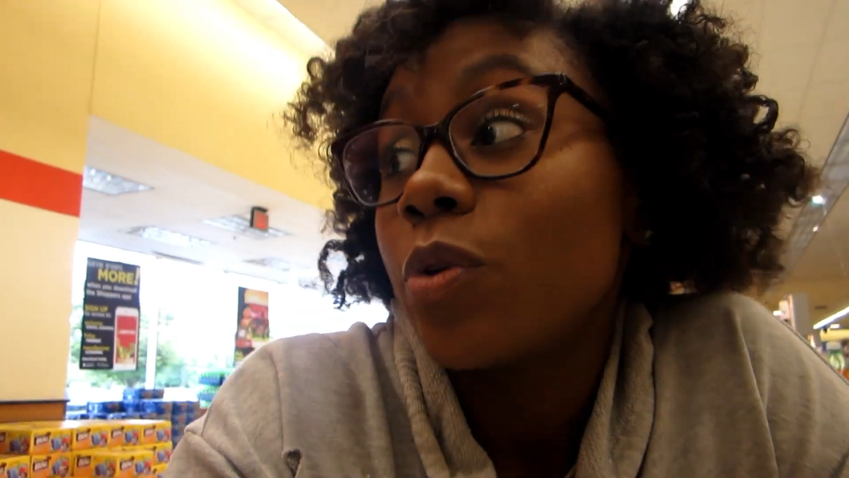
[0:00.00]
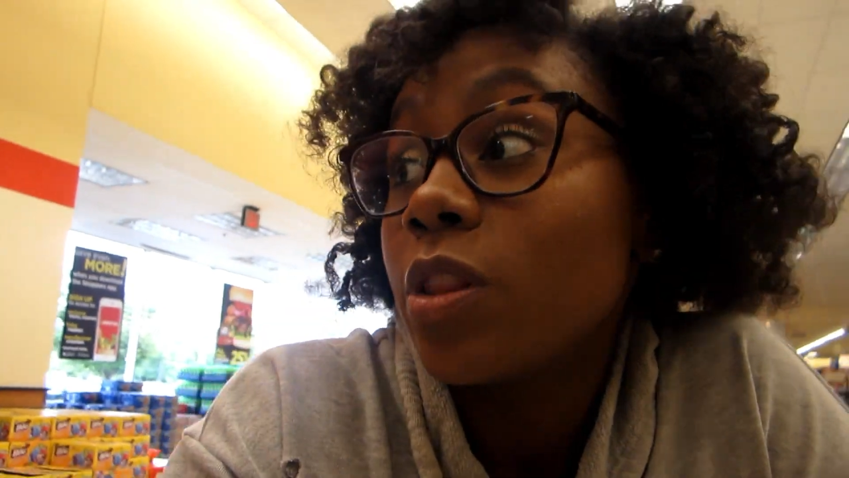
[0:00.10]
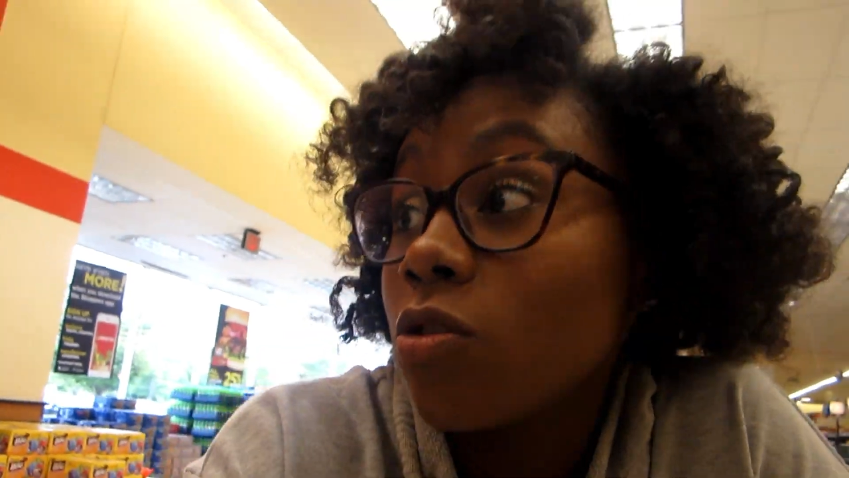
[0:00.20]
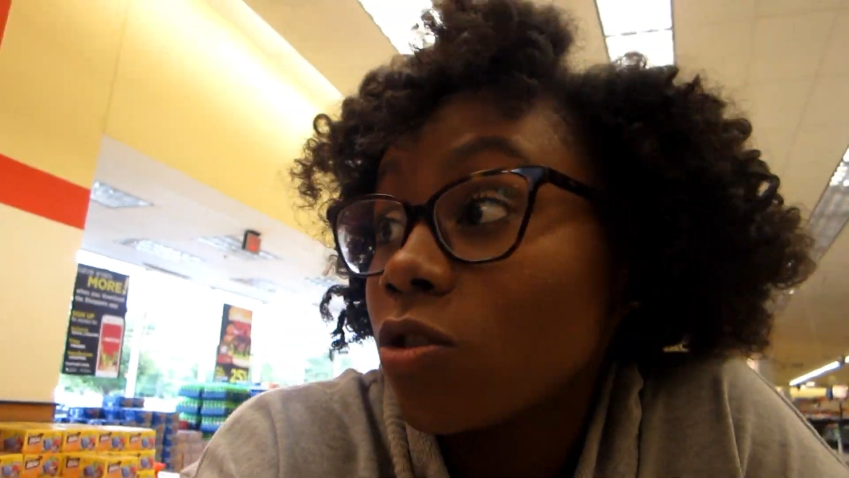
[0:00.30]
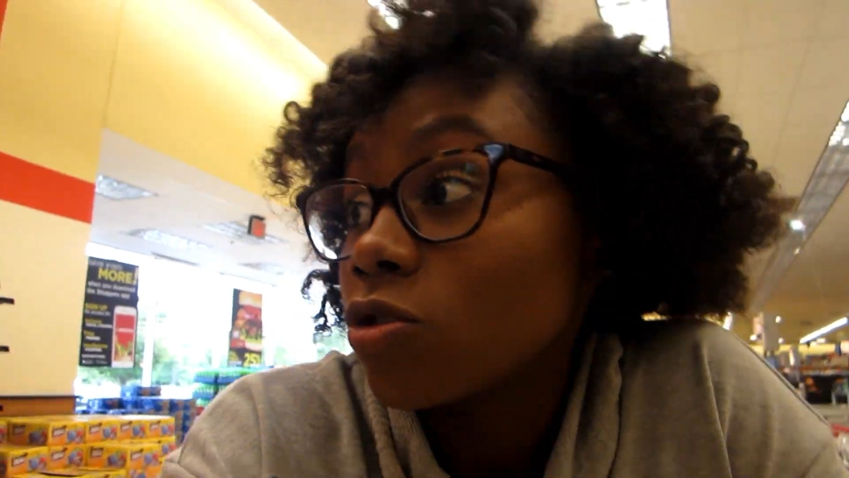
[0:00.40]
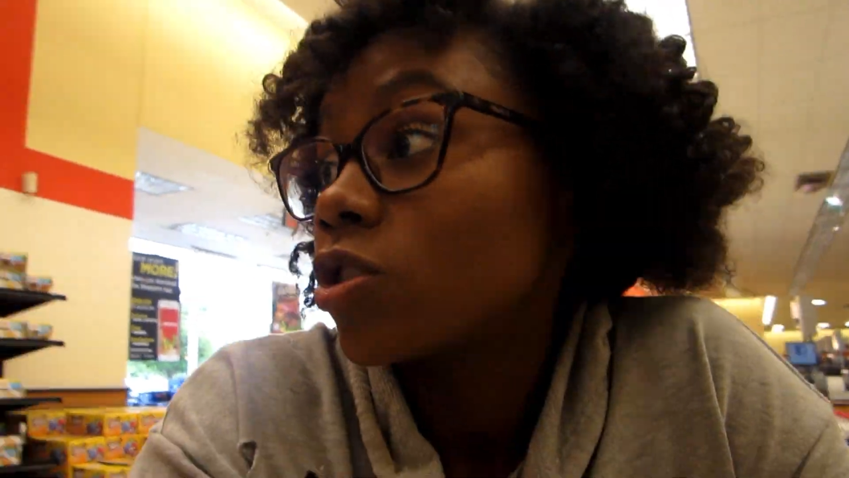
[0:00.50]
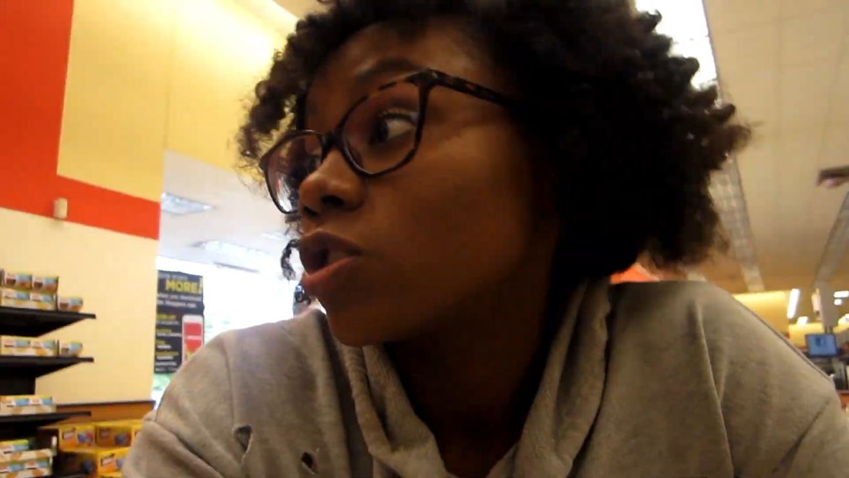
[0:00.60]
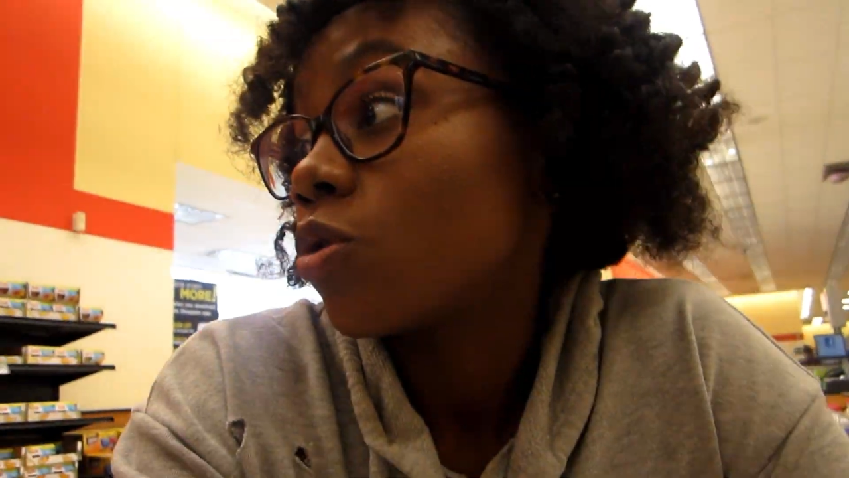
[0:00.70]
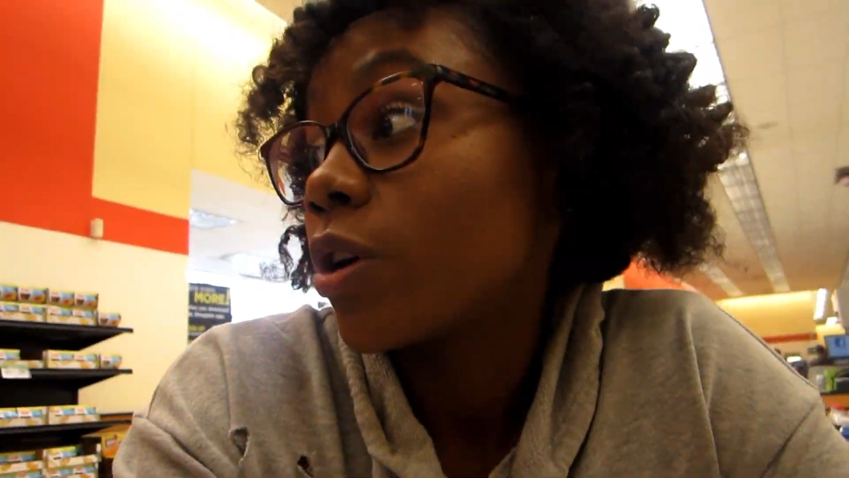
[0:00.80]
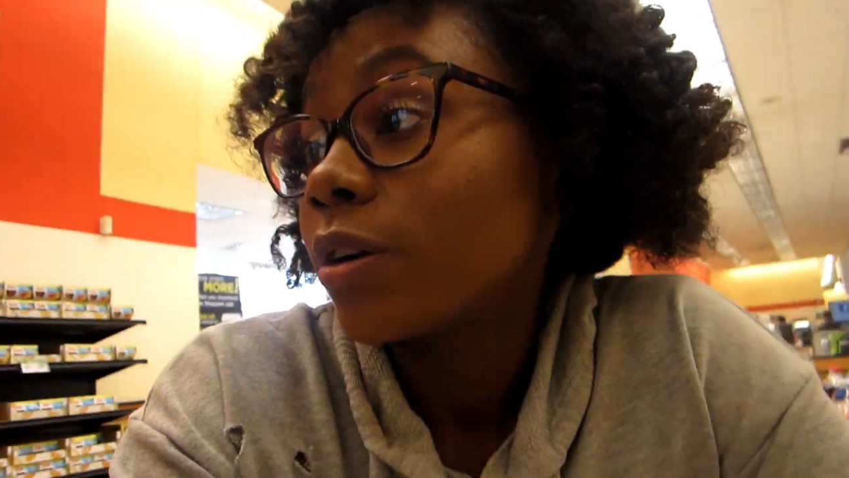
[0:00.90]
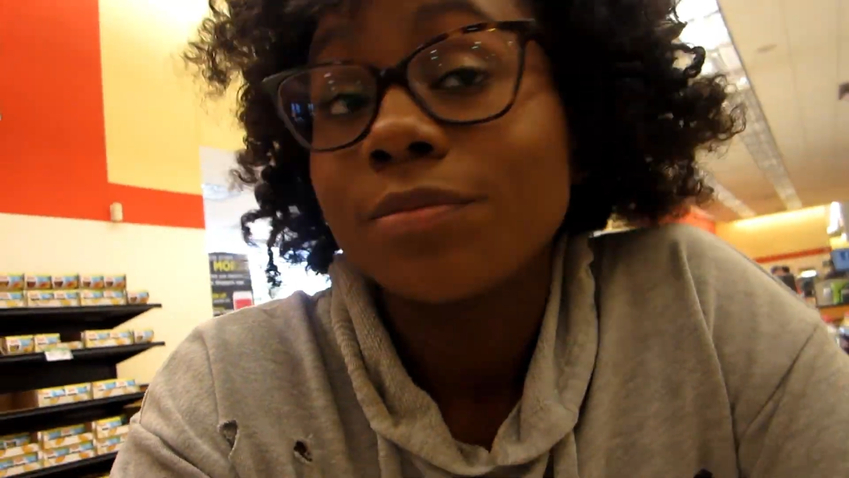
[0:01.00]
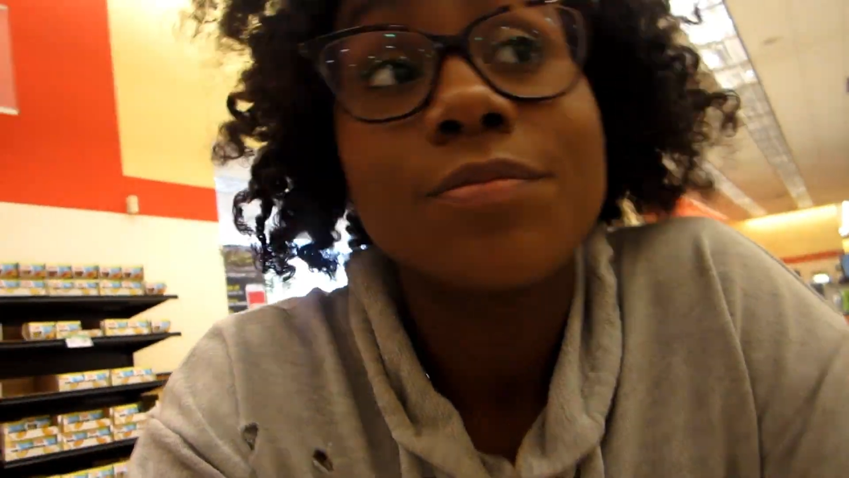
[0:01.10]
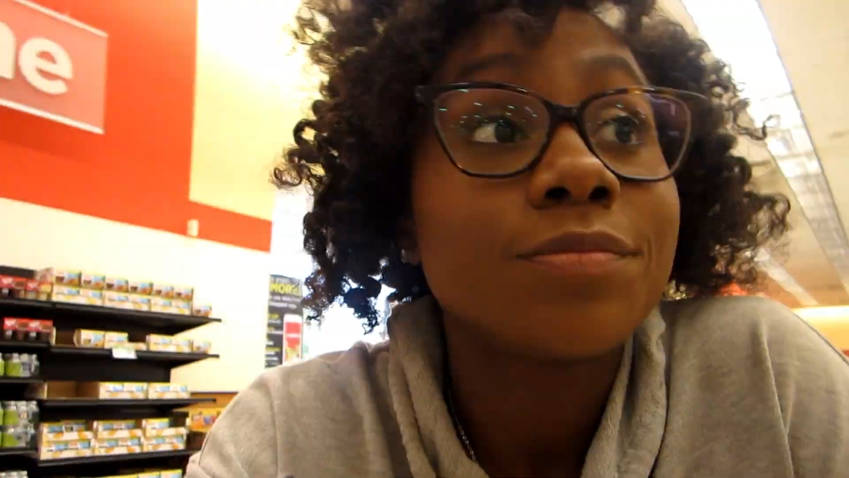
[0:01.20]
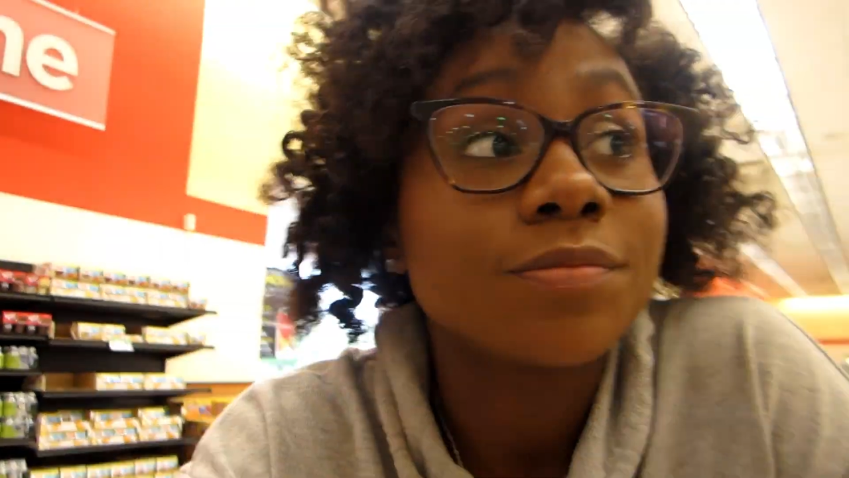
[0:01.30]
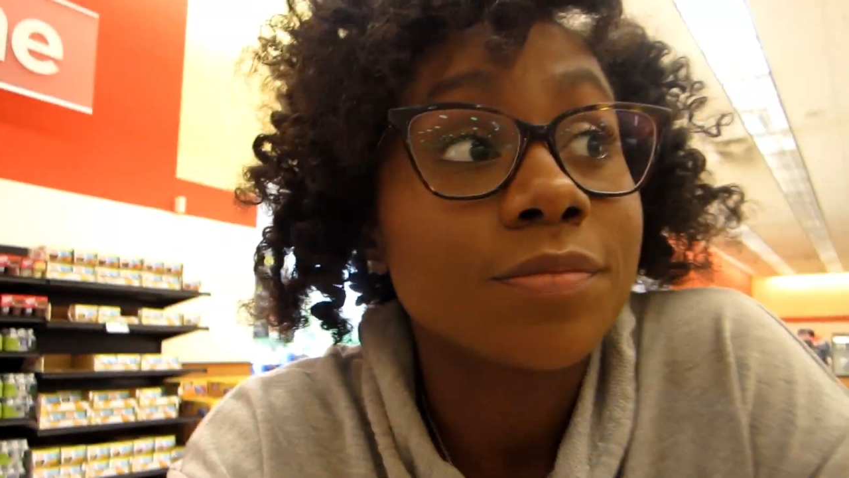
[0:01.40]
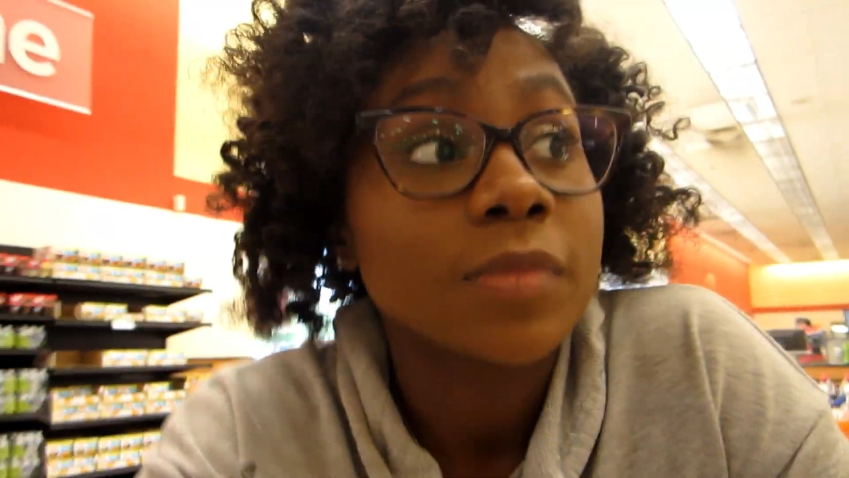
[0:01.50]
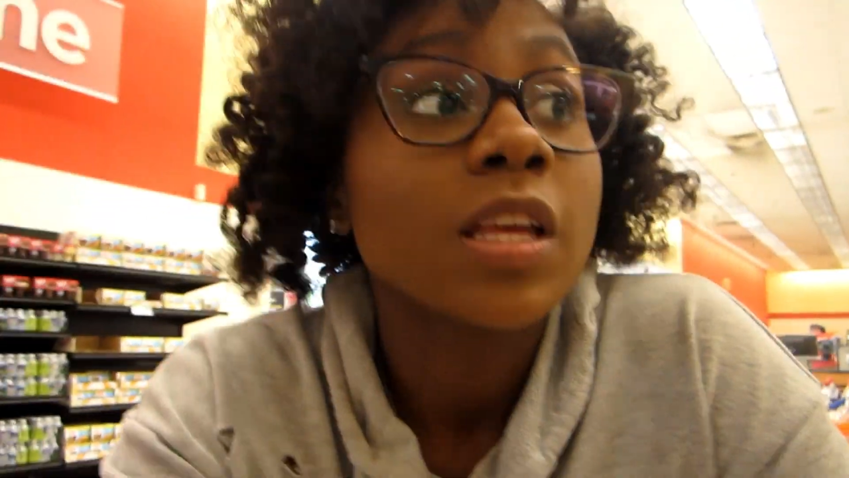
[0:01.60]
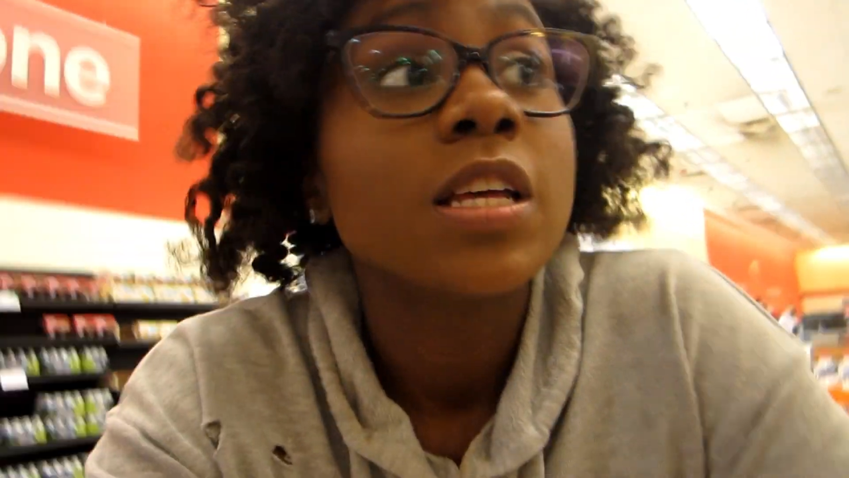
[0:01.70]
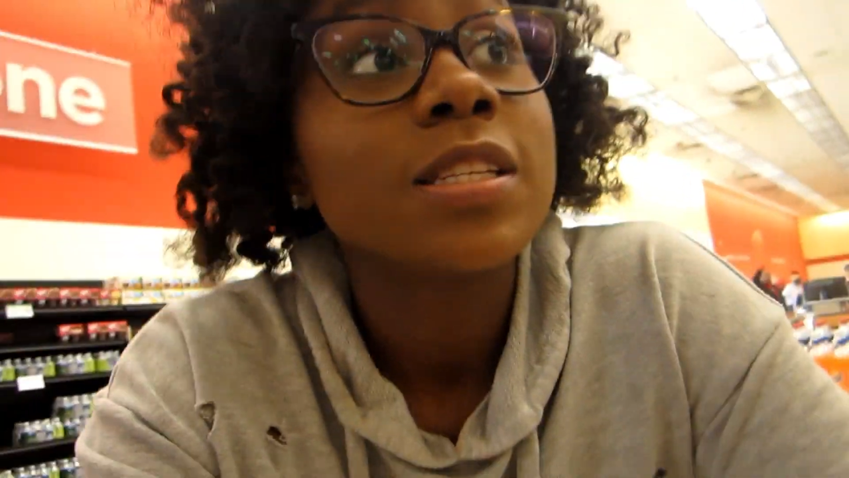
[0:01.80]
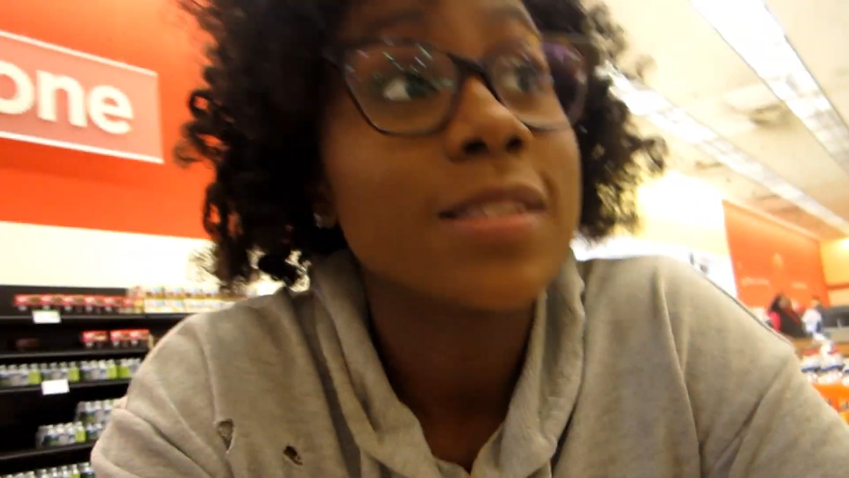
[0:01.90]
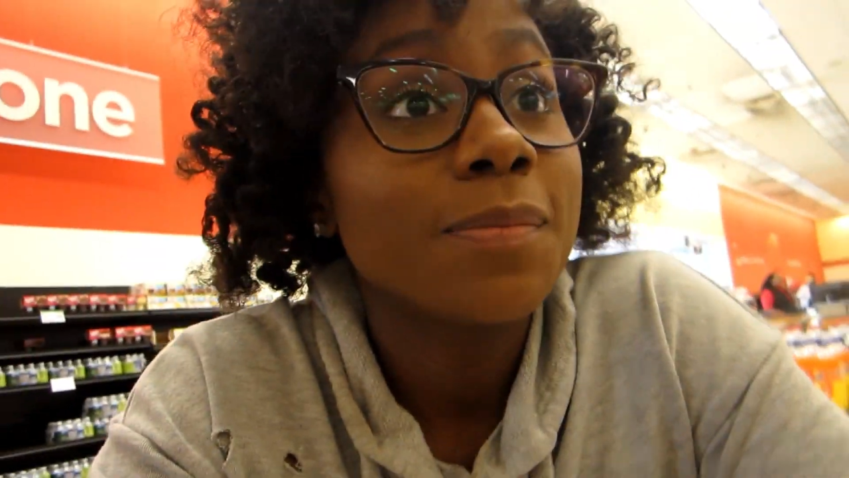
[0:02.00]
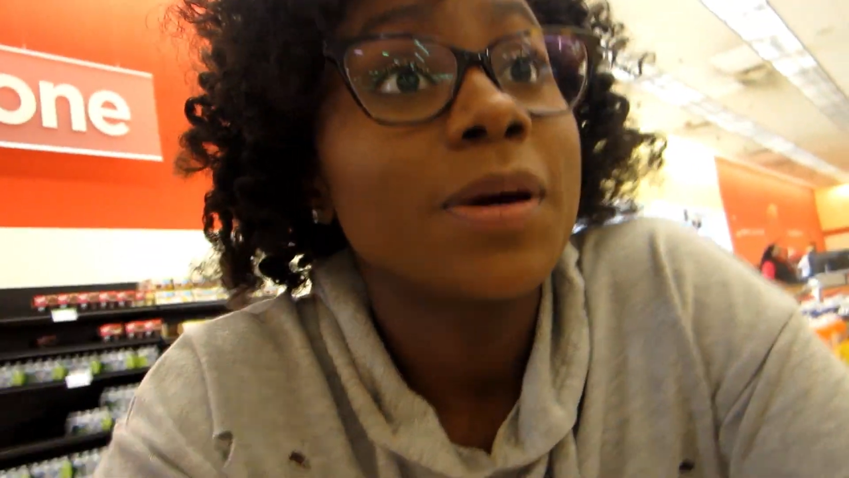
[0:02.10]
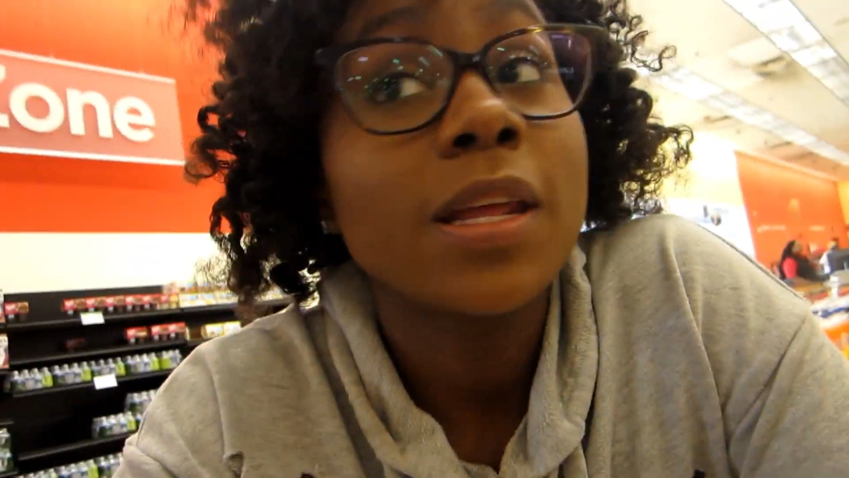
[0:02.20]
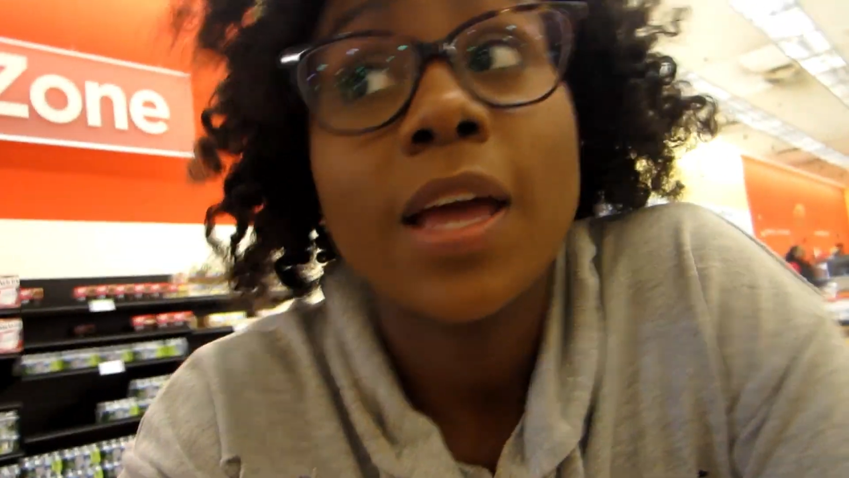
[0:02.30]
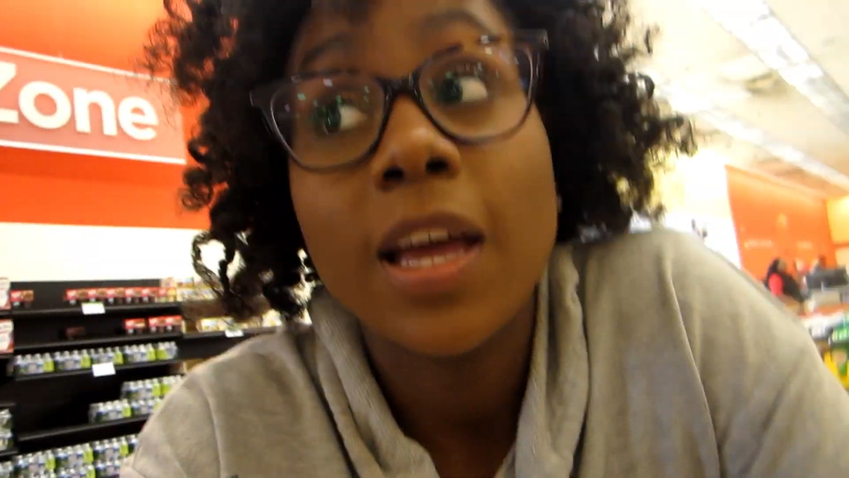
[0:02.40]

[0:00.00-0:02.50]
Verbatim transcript: we're in the grocery store. Somebody